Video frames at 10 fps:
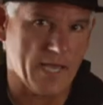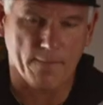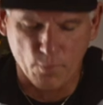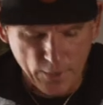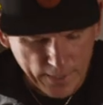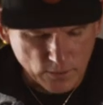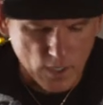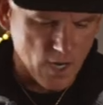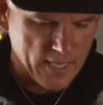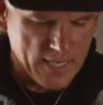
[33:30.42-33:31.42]
kind of pray
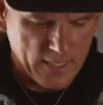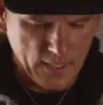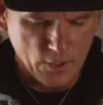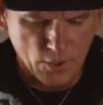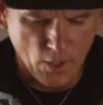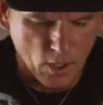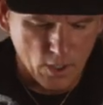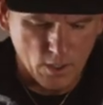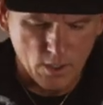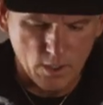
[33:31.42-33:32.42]
along in your
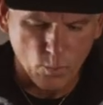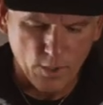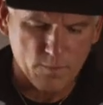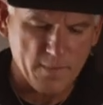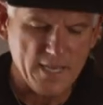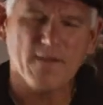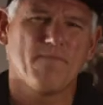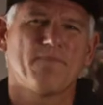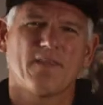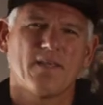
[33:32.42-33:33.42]
heart with me.
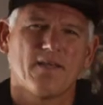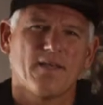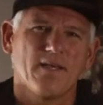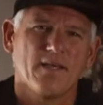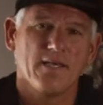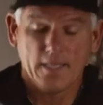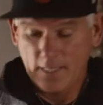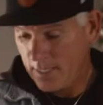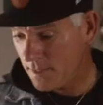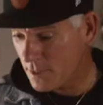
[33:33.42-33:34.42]
And
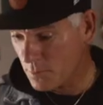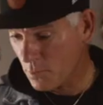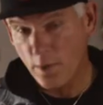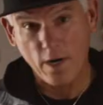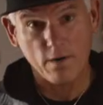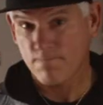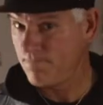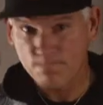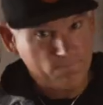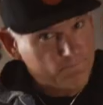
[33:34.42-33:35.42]
in this prayer,
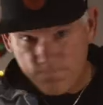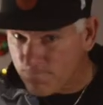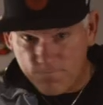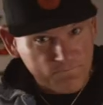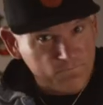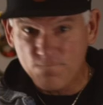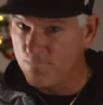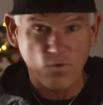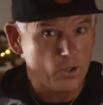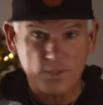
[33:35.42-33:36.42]

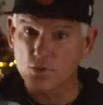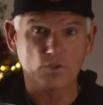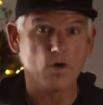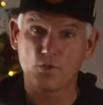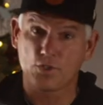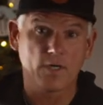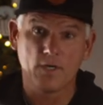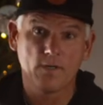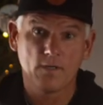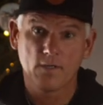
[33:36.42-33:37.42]
full disclosure,